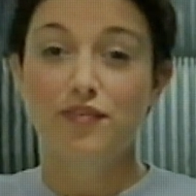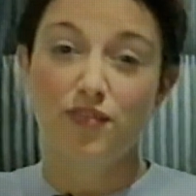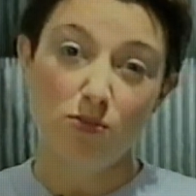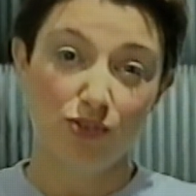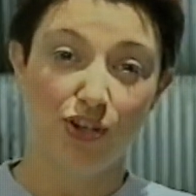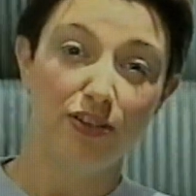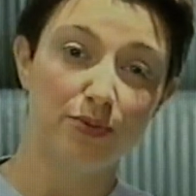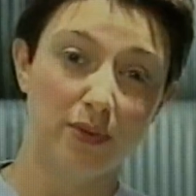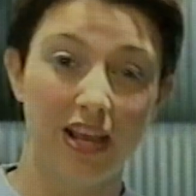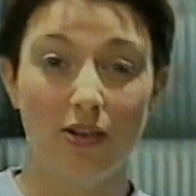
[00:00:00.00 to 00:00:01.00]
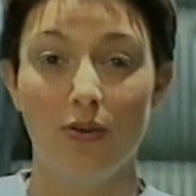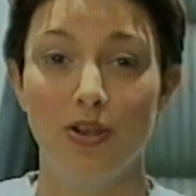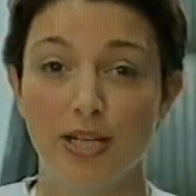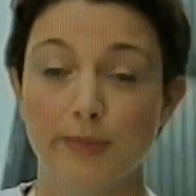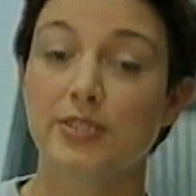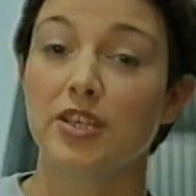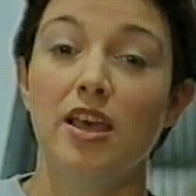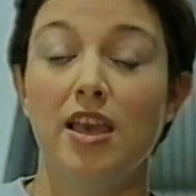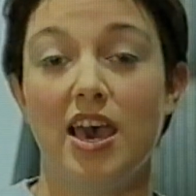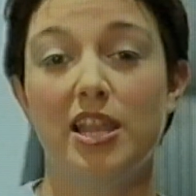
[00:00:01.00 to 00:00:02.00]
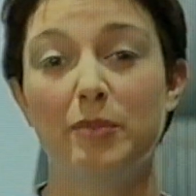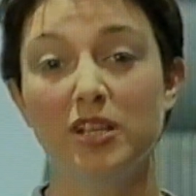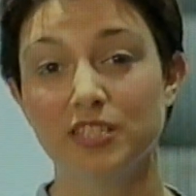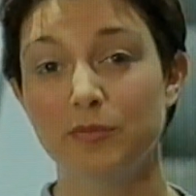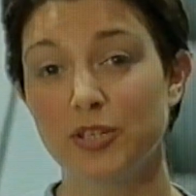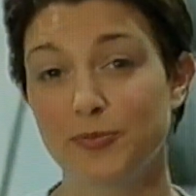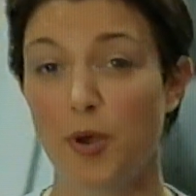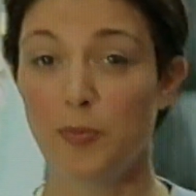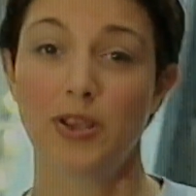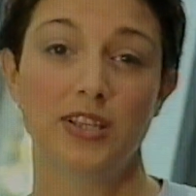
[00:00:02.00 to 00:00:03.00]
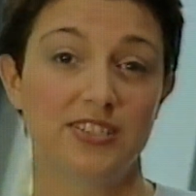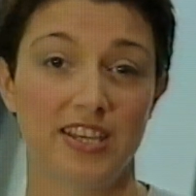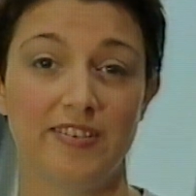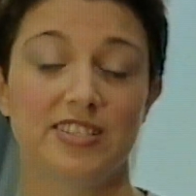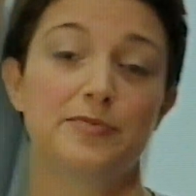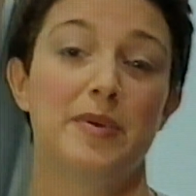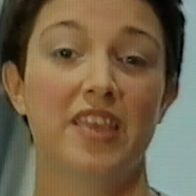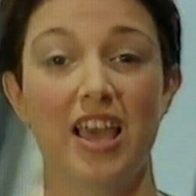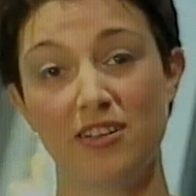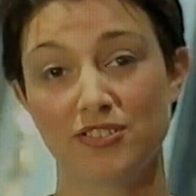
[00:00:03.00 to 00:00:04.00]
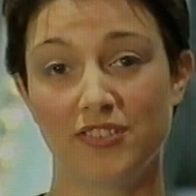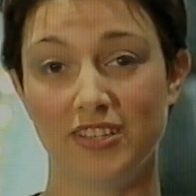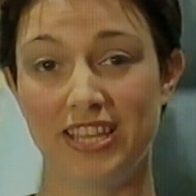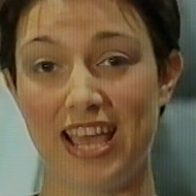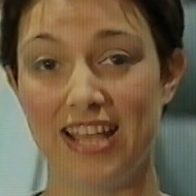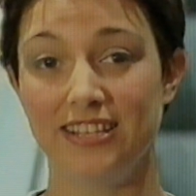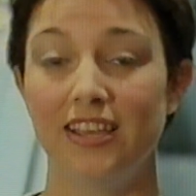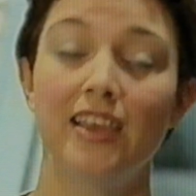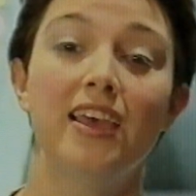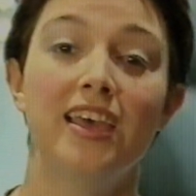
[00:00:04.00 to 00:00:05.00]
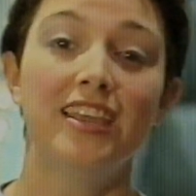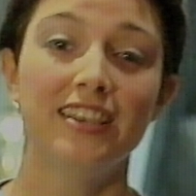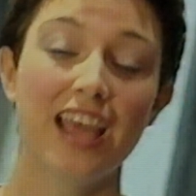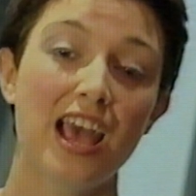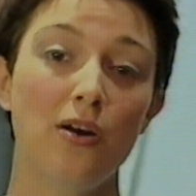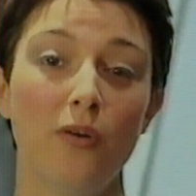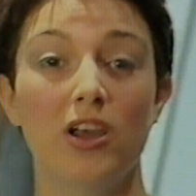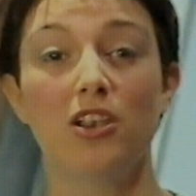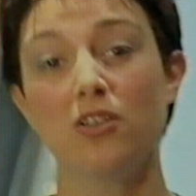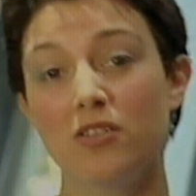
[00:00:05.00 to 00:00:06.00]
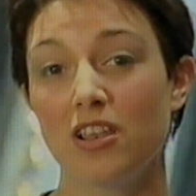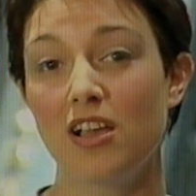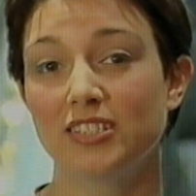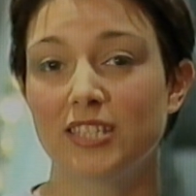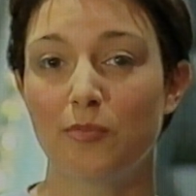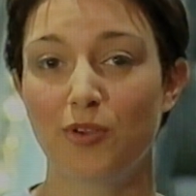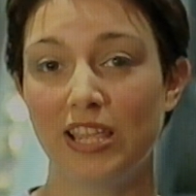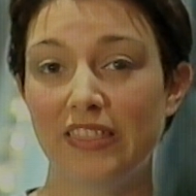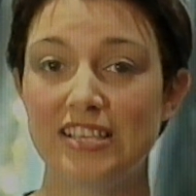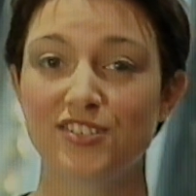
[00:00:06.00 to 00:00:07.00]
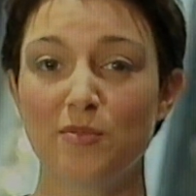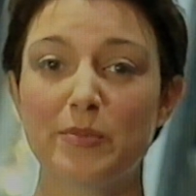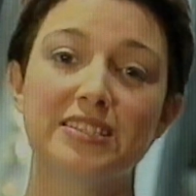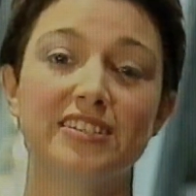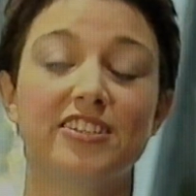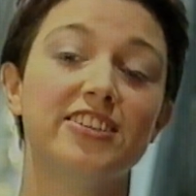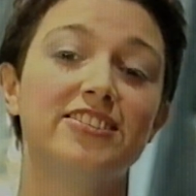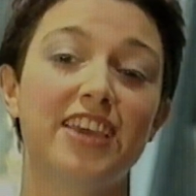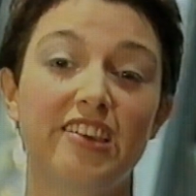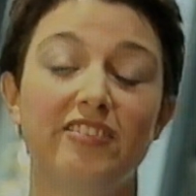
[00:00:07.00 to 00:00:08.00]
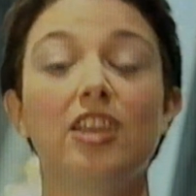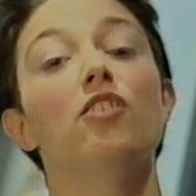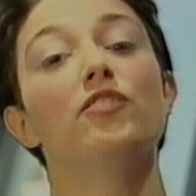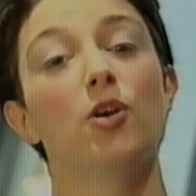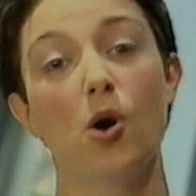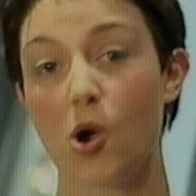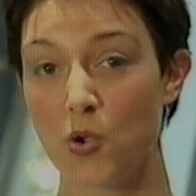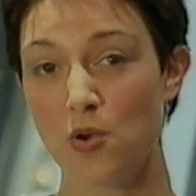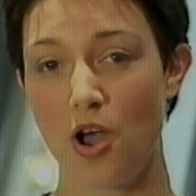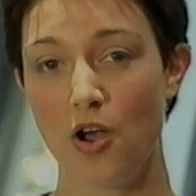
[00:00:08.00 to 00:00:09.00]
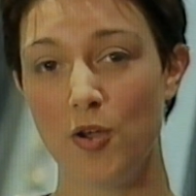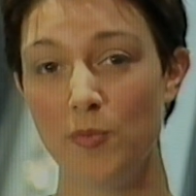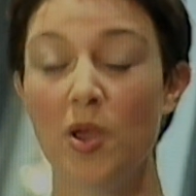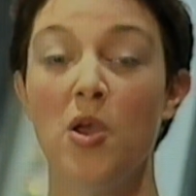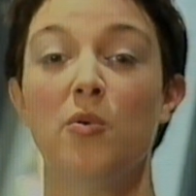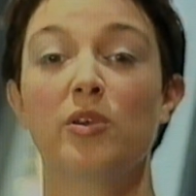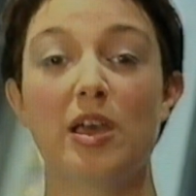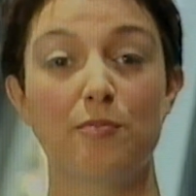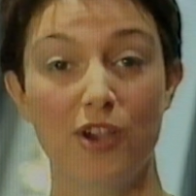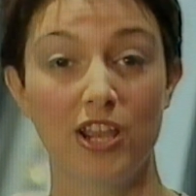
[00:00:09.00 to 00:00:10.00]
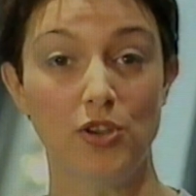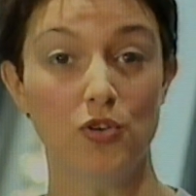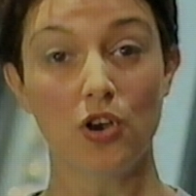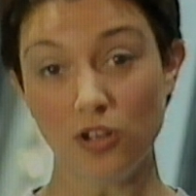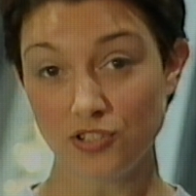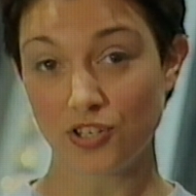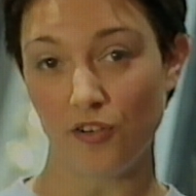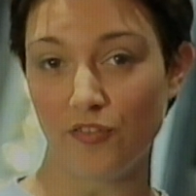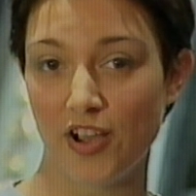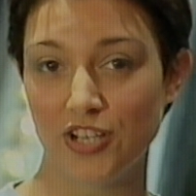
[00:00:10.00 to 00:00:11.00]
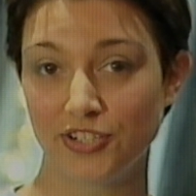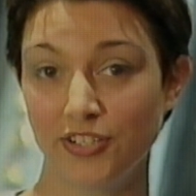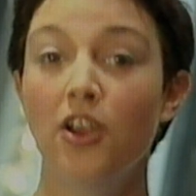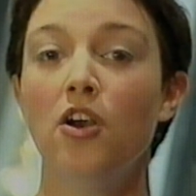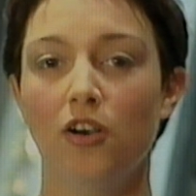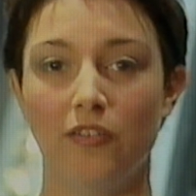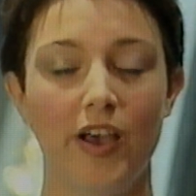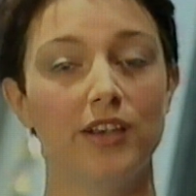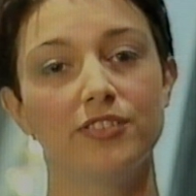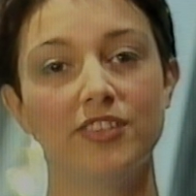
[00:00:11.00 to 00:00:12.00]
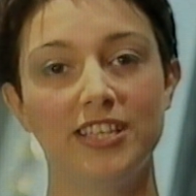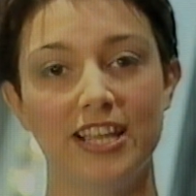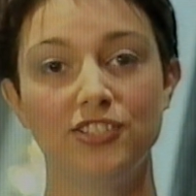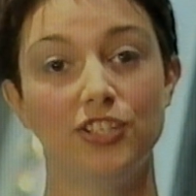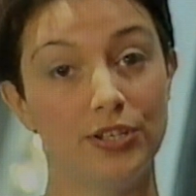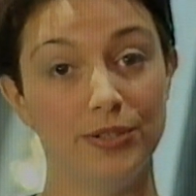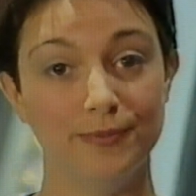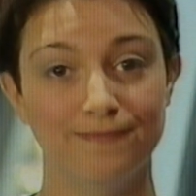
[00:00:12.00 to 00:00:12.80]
fortunes with their coin-ops, and amongst the most popular series has been The House of the Dead. Now, at long last, they're bringing these zombies into the safety of your own home with their brand new console version of House of the Dead 2.